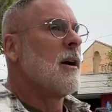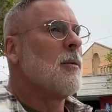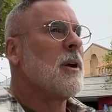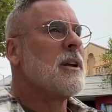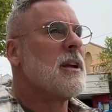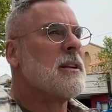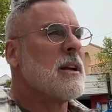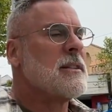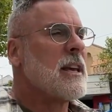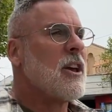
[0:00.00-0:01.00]
We're gonna
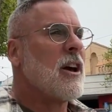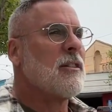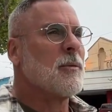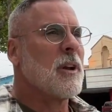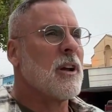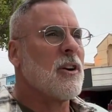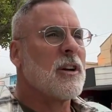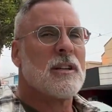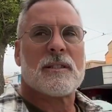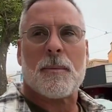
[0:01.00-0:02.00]
take you out and we're gonna look
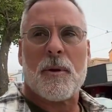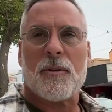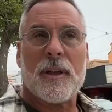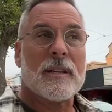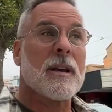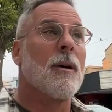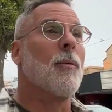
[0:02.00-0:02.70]
at some other things.